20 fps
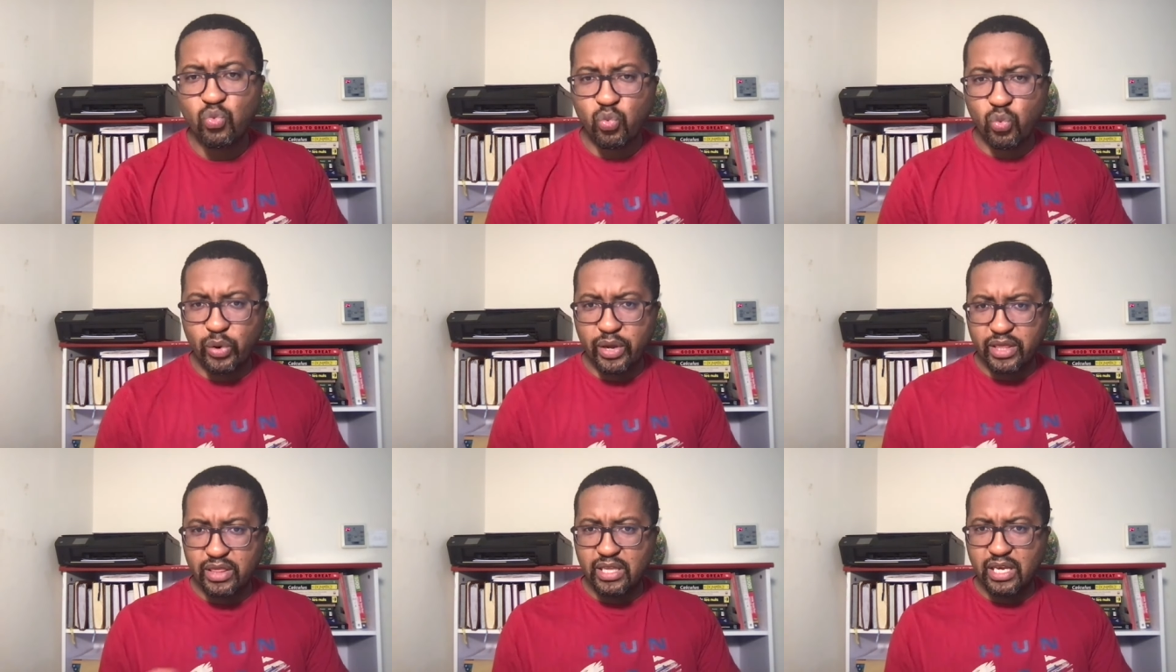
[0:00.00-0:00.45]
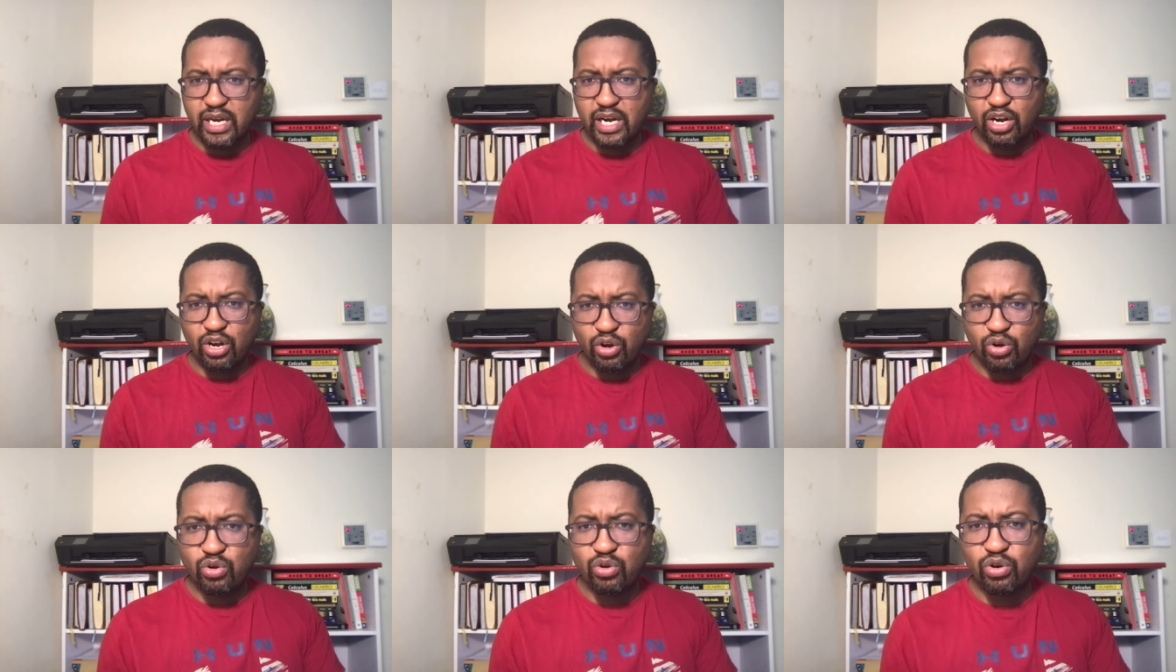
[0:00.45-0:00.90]
with the
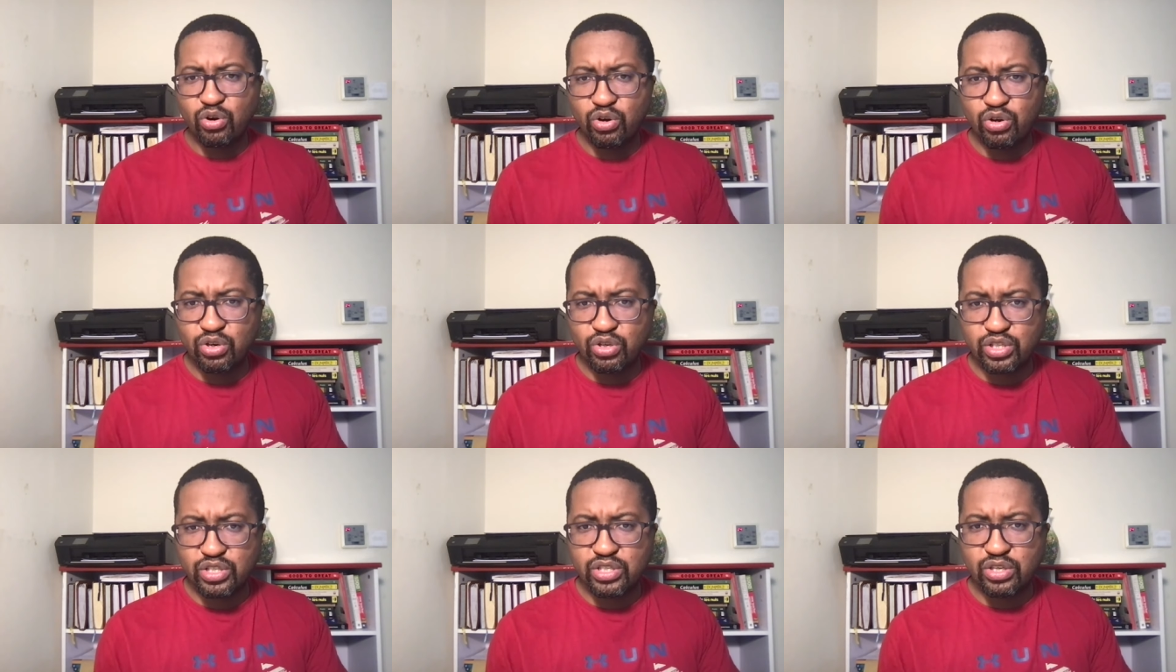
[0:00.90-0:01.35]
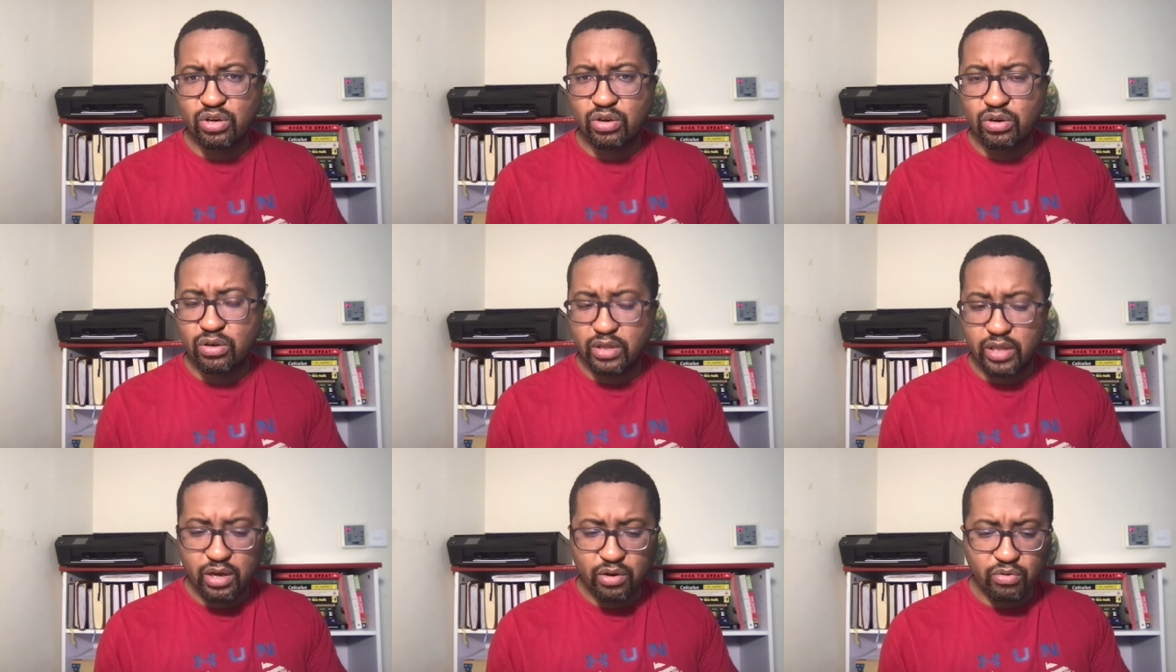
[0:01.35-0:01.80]
locals
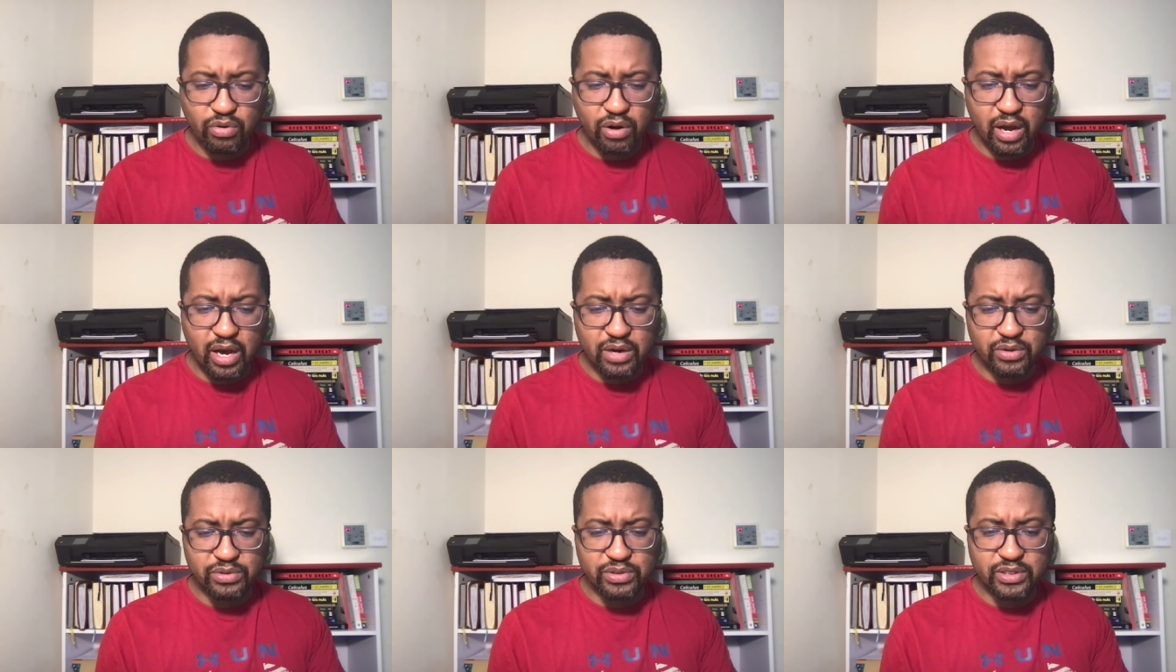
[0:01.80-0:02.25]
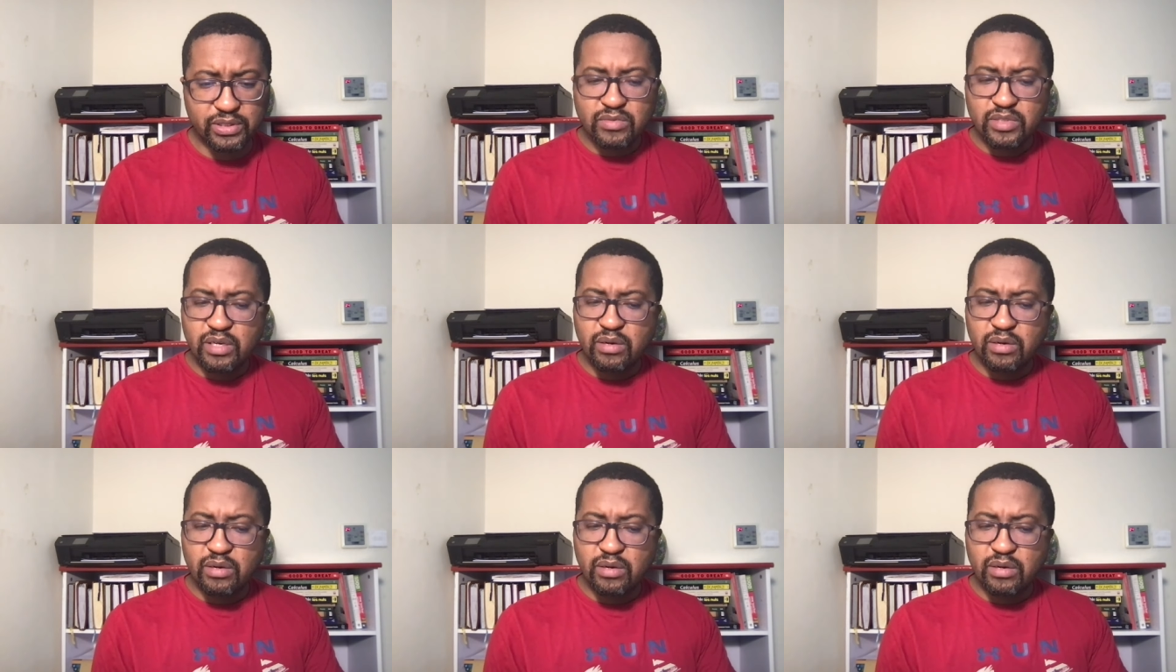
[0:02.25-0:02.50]
on the ground.